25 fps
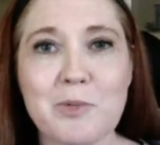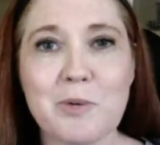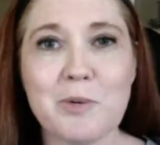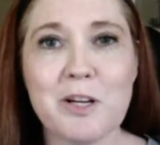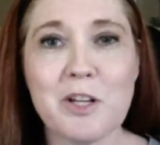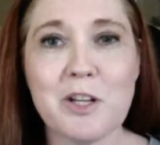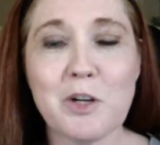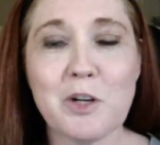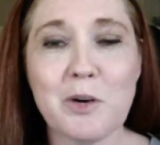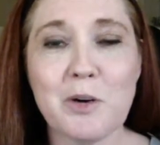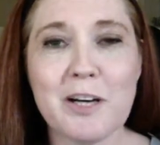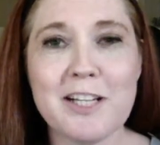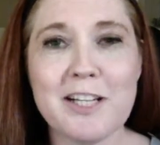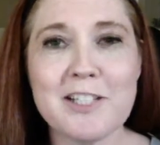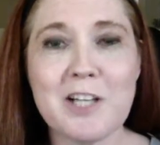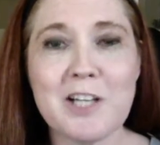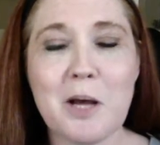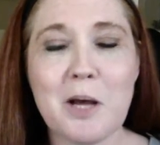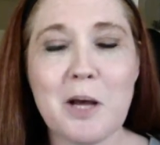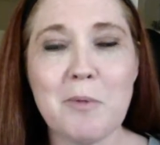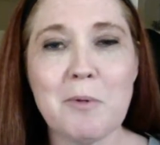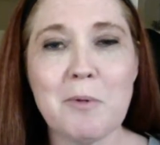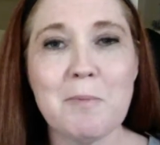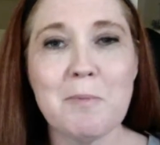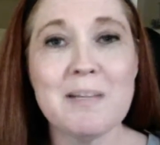One of the greatest
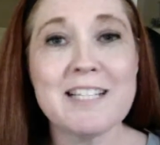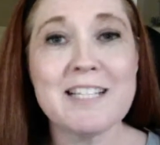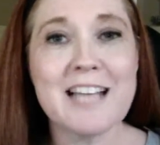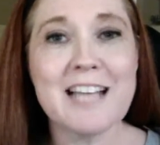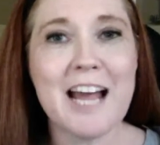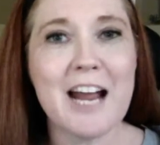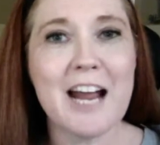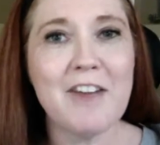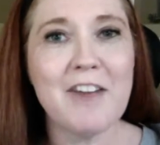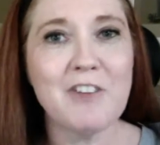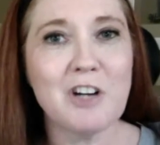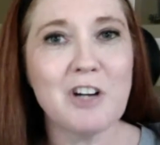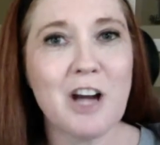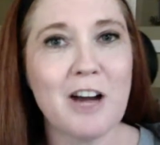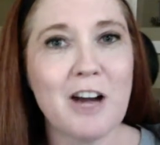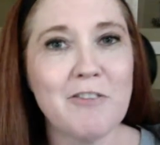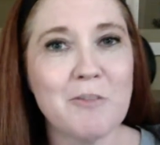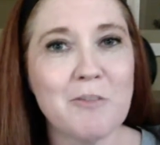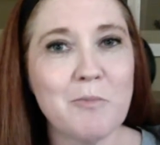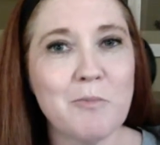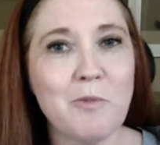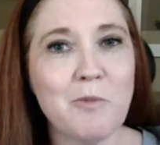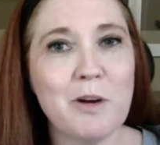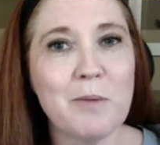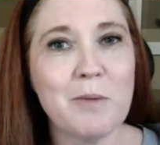compliments I ever
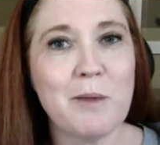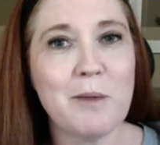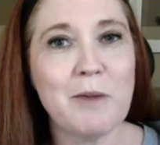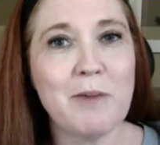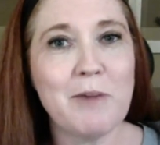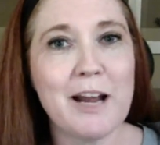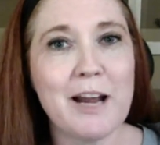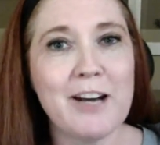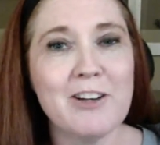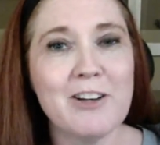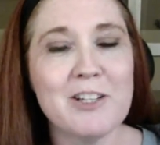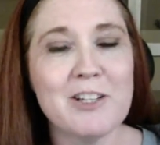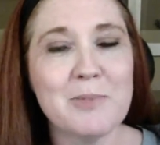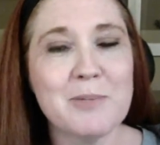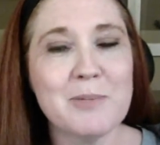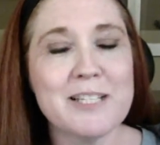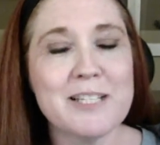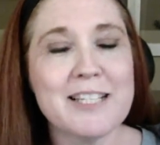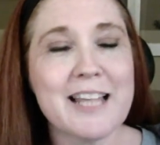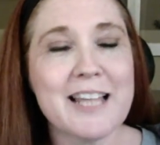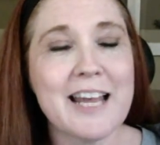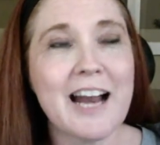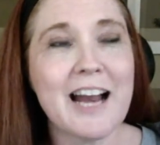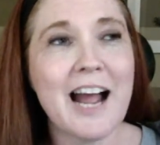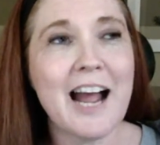got from one of my writers
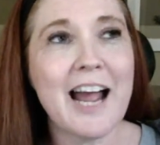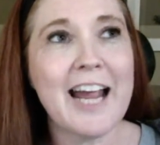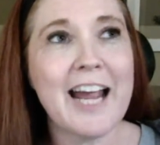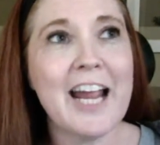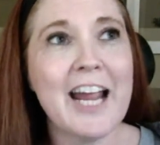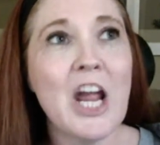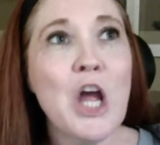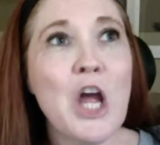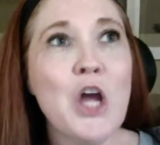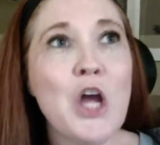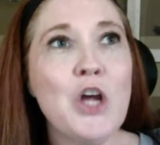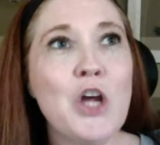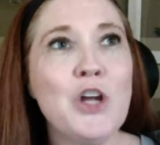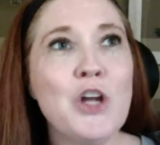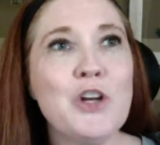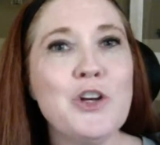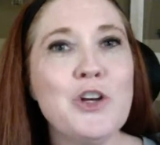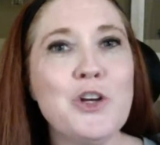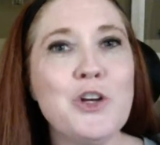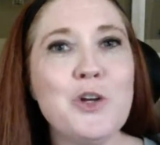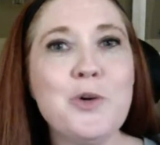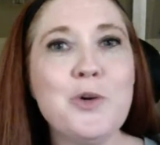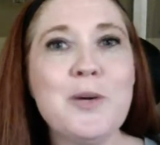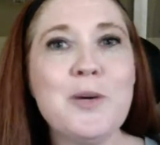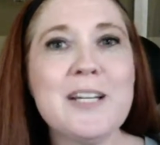was that I
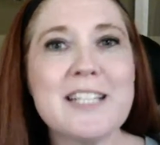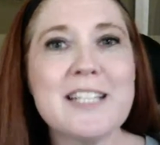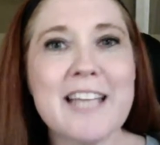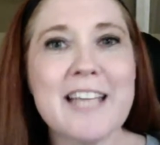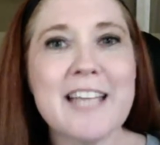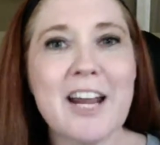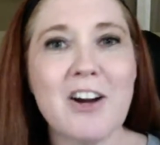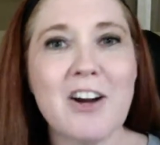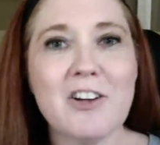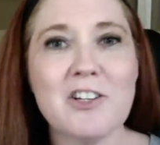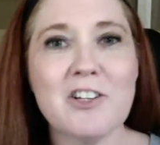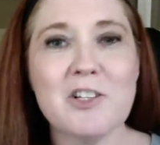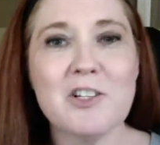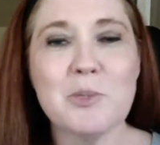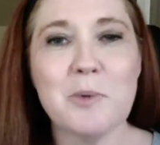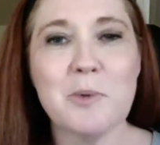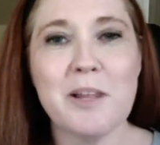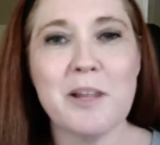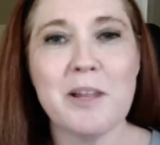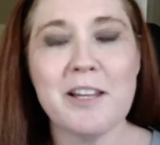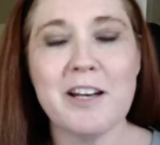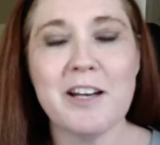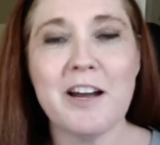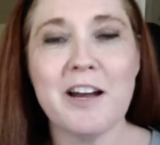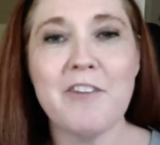knew his characters
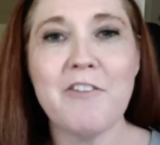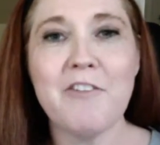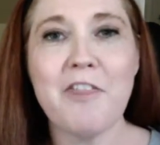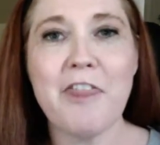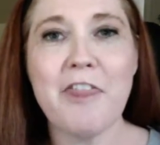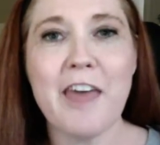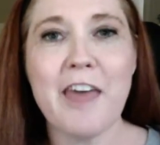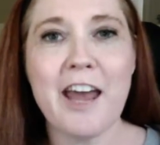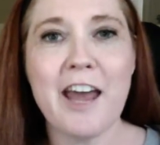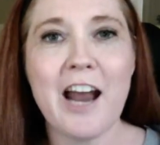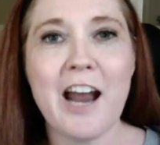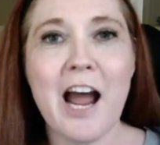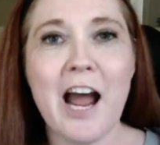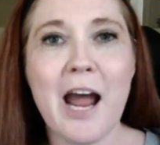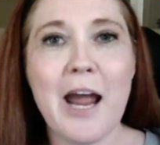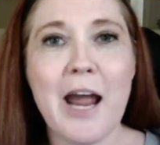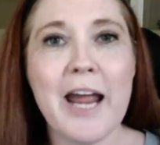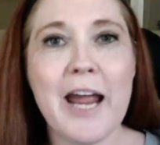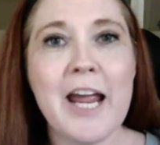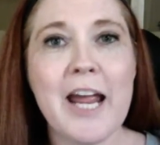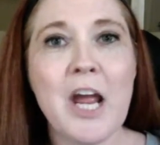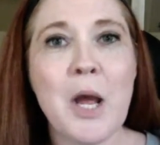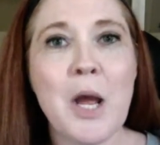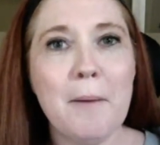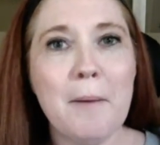well enough that
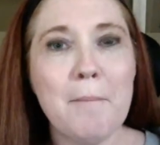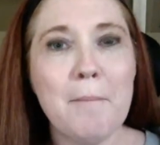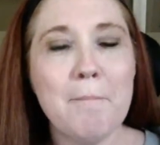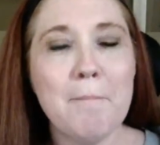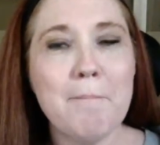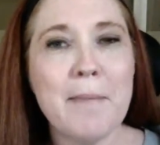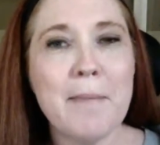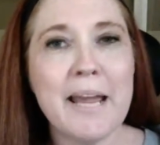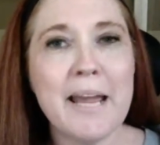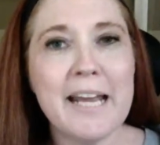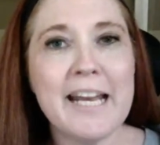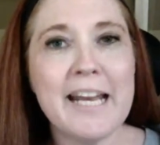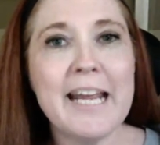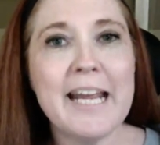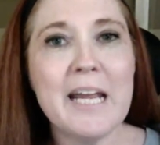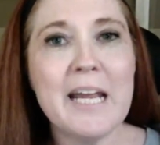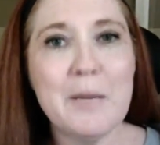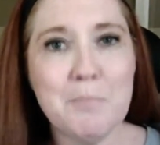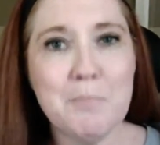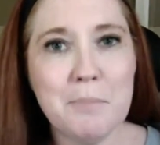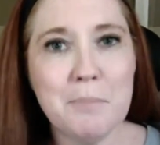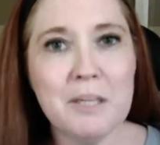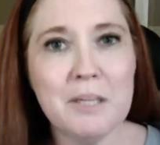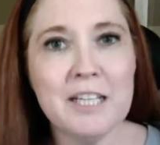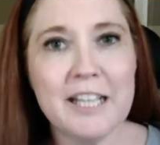I made
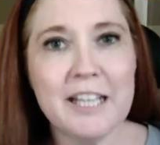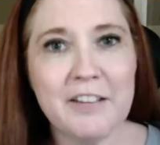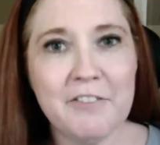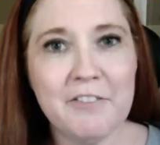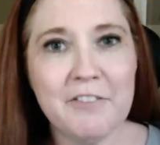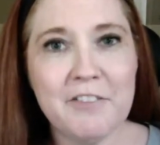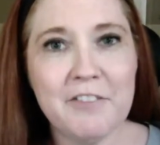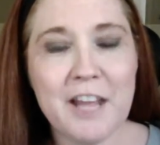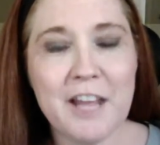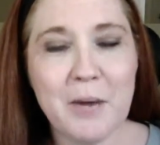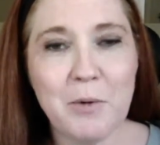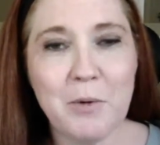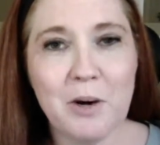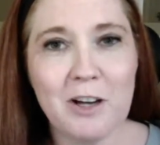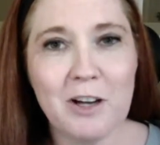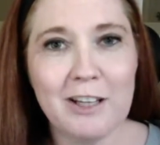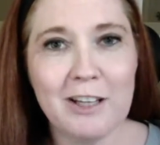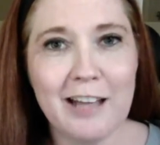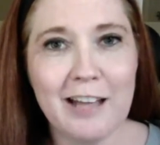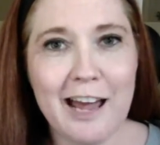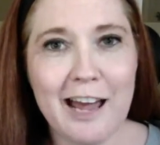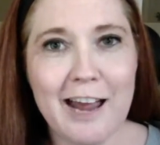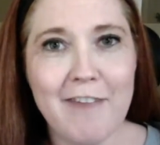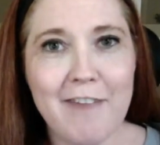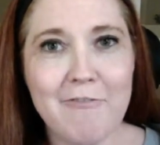him believe they were
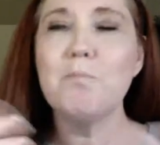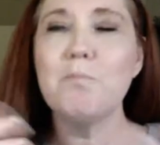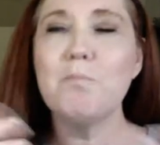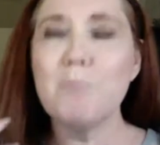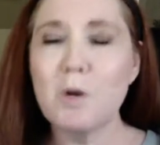alive.